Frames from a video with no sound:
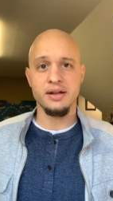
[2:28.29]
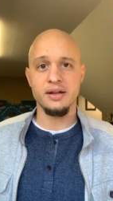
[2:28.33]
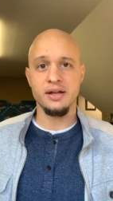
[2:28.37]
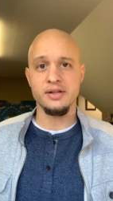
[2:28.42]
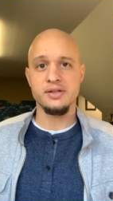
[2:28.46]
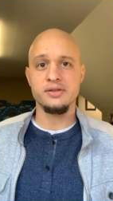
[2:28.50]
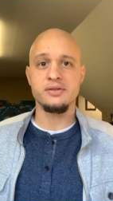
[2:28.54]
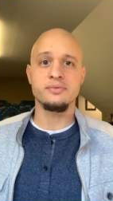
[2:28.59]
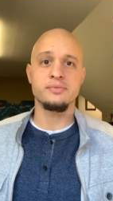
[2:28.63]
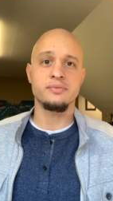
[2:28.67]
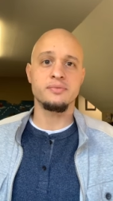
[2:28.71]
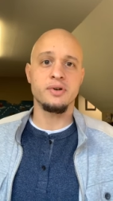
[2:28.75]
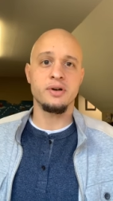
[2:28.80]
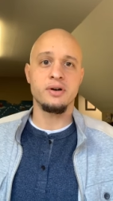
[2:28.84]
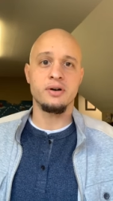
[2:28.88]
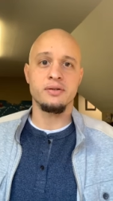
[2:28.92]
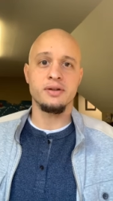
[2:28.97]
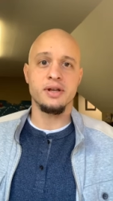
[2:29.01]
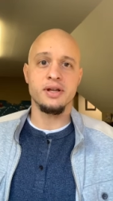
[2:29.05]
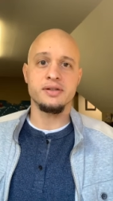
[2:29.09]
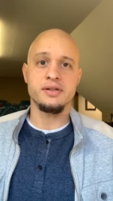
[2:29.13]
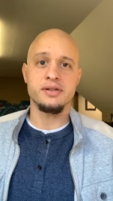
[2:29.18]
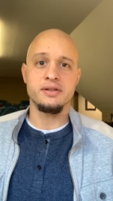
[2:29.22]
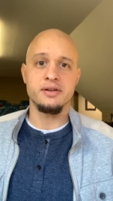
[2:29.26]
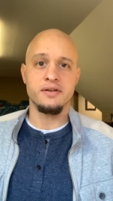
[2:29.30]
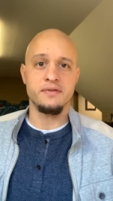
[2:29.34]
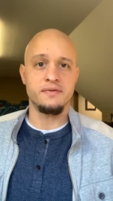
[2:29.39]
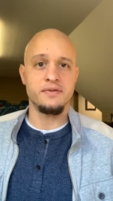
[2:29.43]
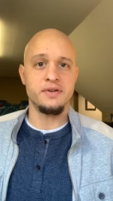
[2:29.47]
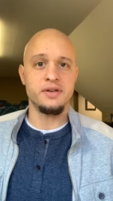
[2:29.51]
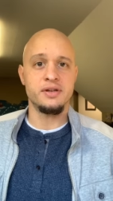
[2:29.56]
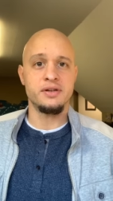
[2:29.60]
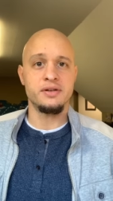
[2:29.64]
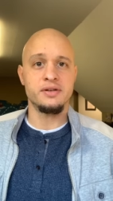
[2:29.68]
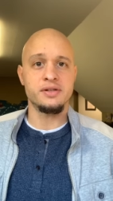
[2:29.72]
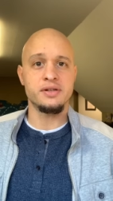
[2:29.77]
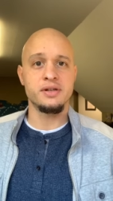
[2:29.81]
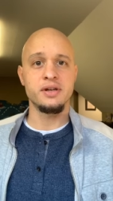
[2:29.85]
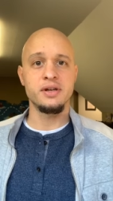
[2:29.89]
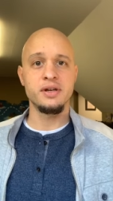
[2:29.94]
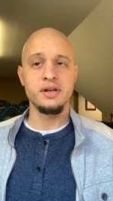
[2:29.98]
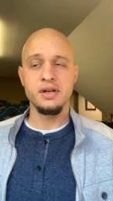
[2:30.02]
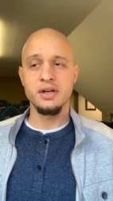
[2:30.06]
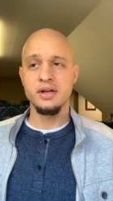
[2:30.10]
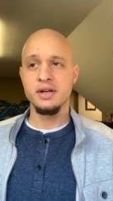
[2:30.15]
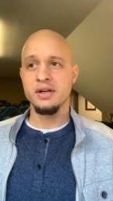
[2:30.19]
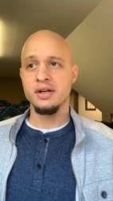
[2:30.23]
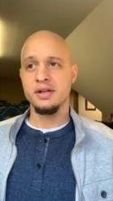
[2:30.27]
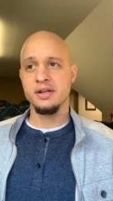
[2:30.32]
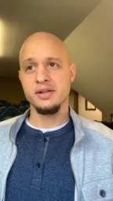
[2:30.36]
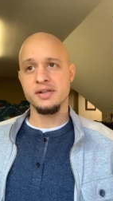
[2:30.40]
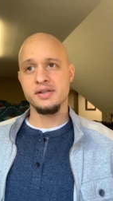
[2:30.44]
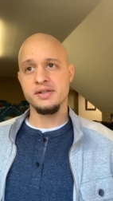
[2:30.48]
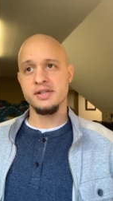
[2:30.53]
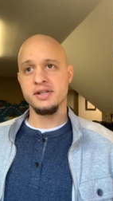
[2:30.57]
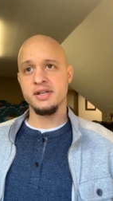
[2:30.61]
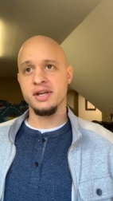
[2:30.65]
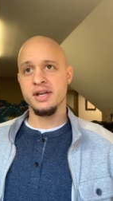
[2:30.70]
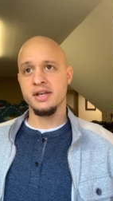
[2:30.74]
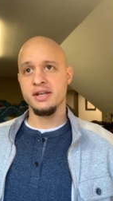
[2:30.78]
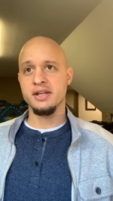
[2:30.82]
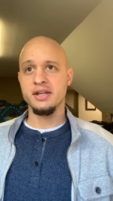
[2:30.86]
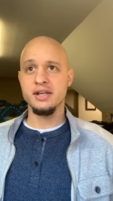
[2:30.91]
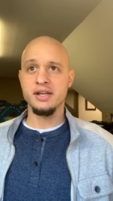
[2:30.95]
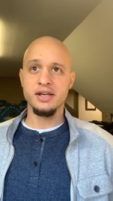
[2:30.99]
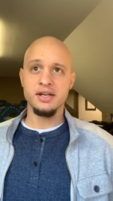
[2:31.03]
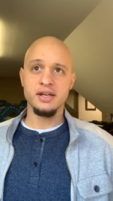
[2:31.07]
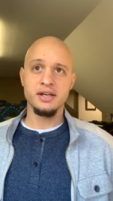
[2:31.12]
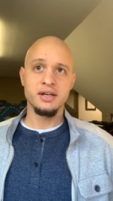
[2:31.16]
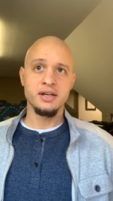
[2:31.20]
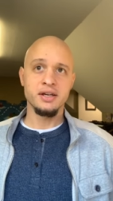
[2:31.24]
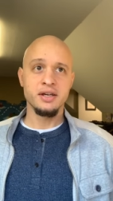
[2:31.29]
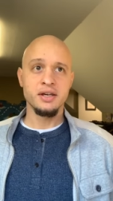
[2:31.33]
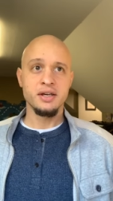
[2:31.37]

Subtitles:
That's what all that stuff is, a CAD,